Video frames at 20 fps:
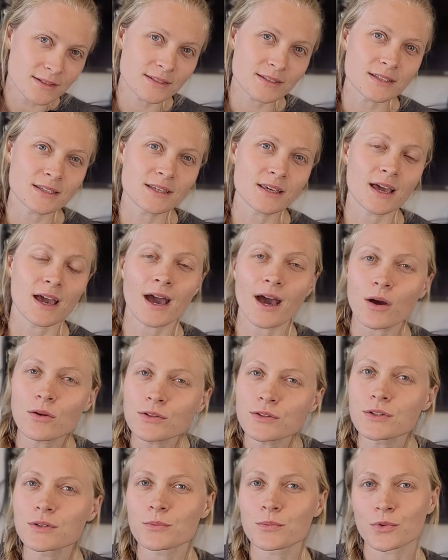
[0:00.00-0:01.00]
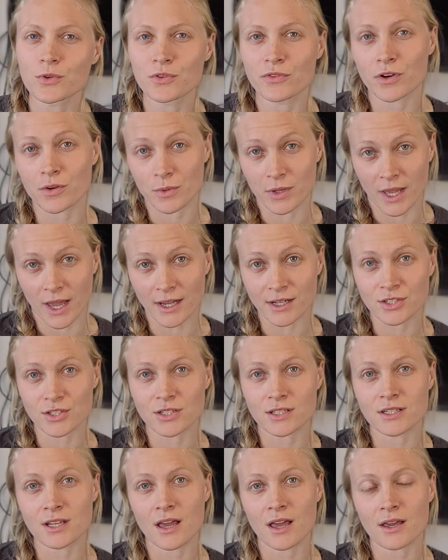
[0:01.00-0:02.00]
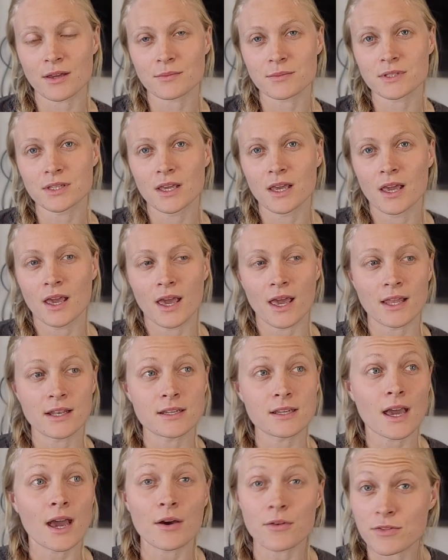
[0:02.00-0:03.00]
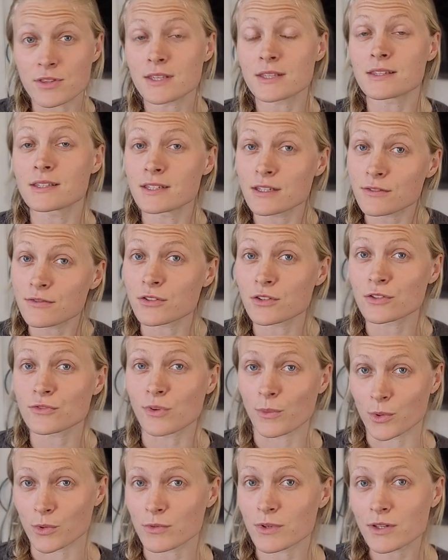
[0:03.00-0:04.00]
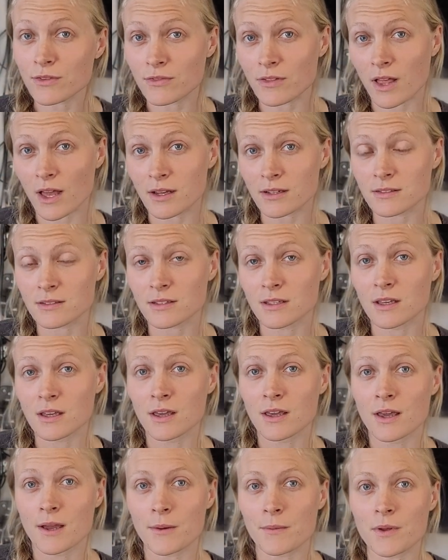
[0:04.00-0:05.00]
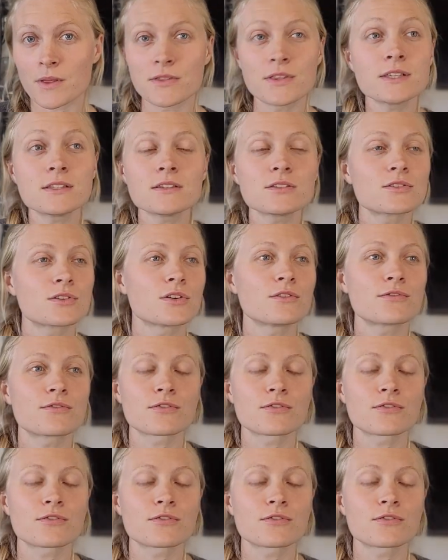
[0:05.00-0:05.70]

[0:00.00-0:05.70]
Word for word: see how to improve our reaction times and how this differs from a reflex. This is good